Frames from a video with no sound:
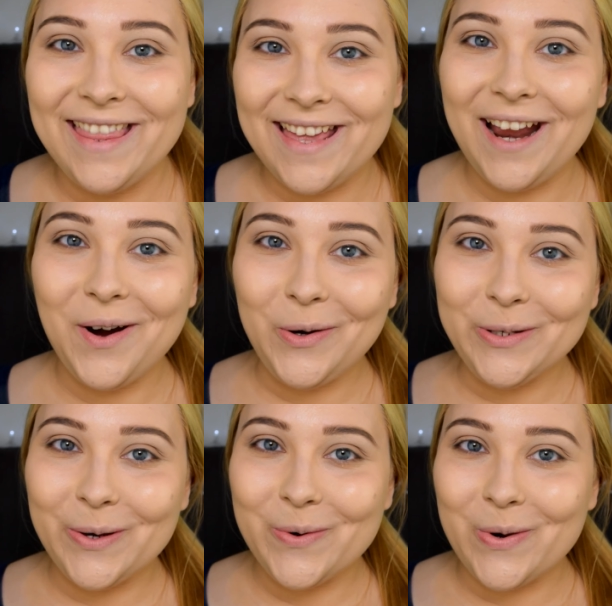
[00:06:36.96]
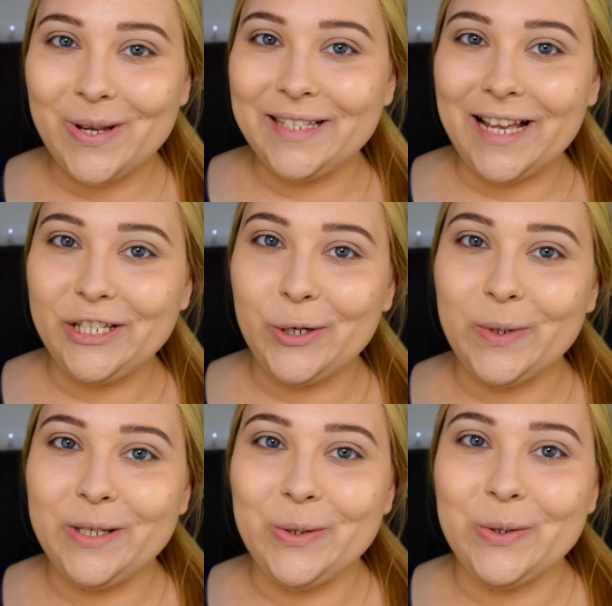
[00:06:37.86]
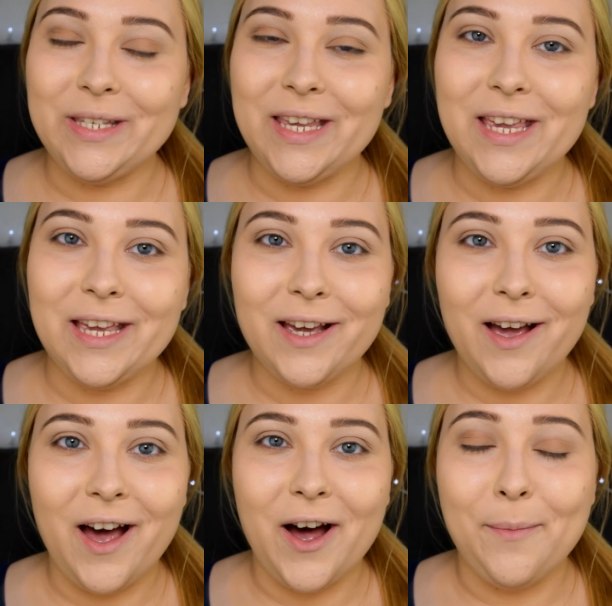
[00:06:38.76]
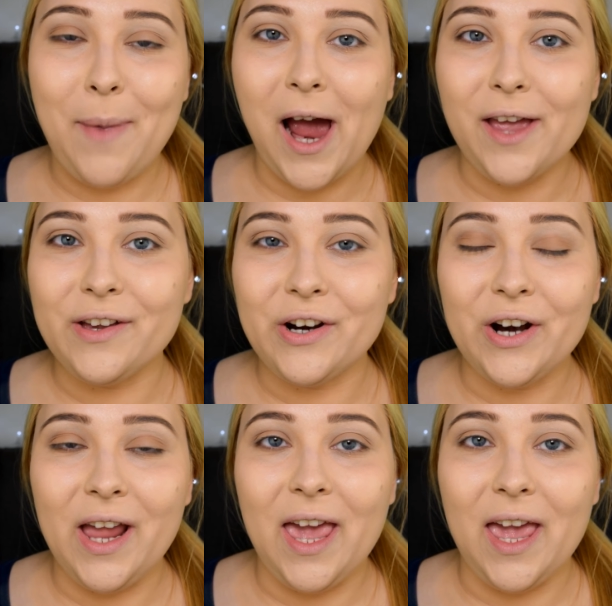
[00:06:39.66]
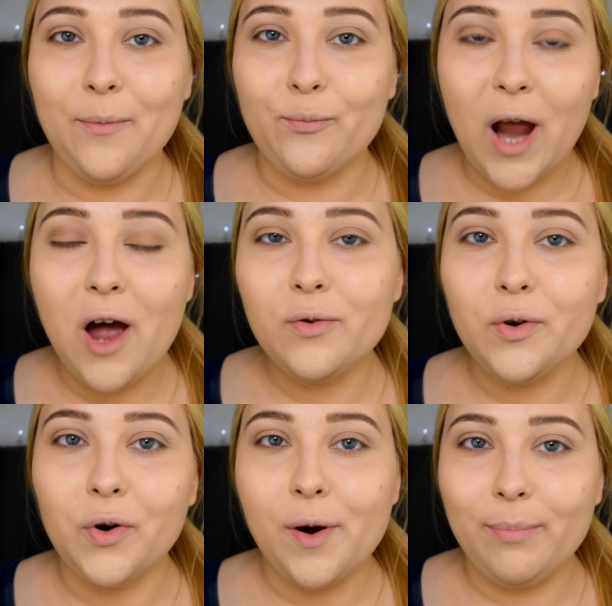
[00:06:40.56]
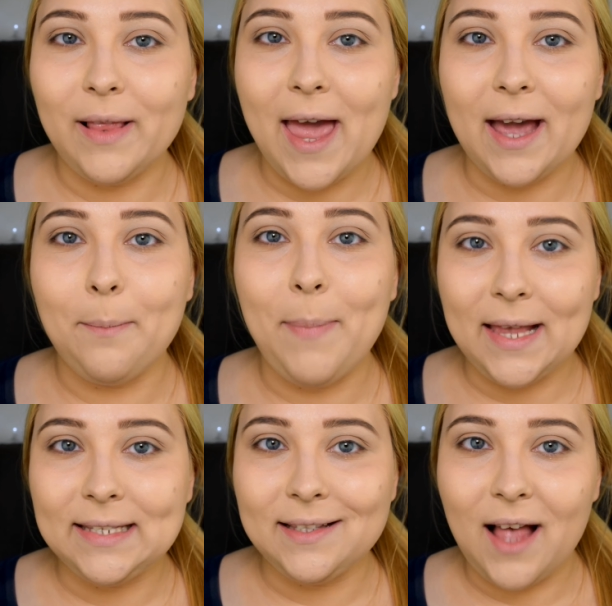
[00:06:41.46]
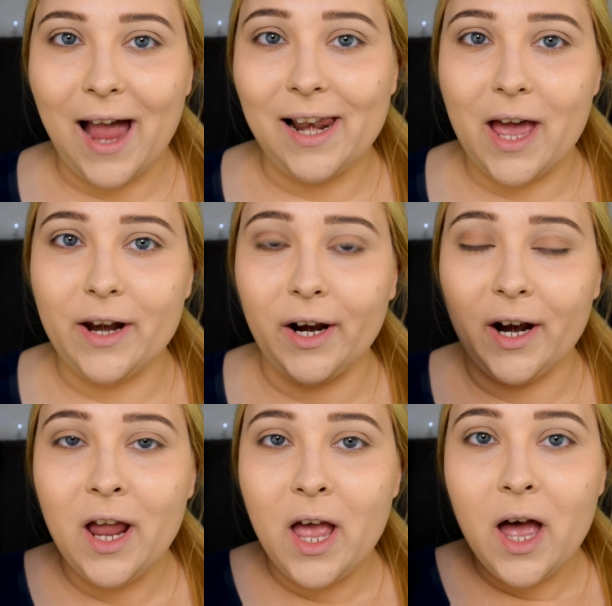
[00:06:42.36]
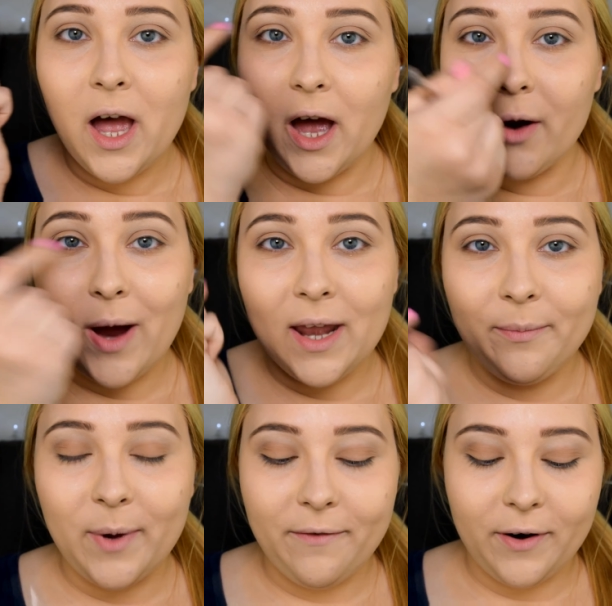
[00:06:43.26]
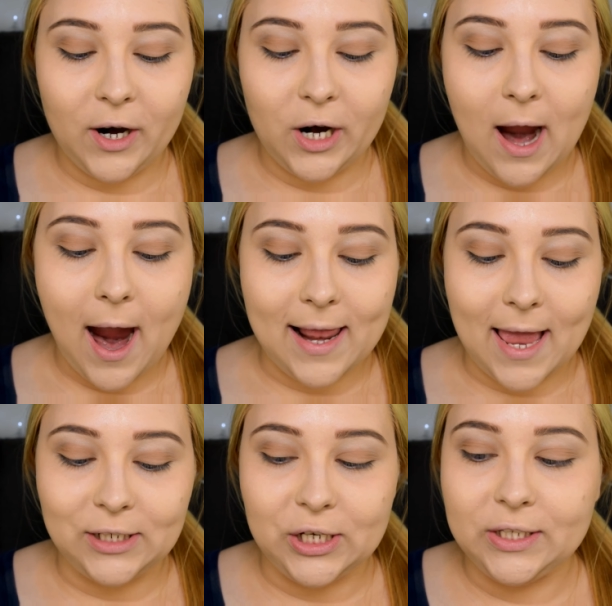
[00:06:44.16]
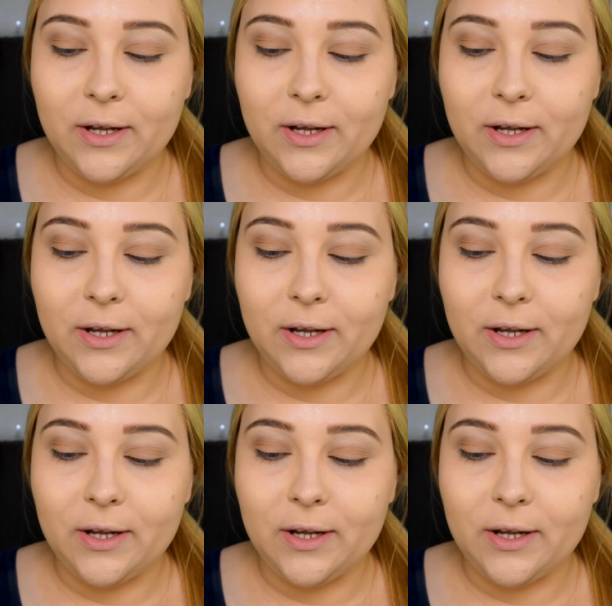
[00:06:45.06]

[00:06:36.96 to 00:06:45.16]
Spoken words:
Then I also noticed that she was using either a brown or a black pencil eyeliner right above her eyelashes.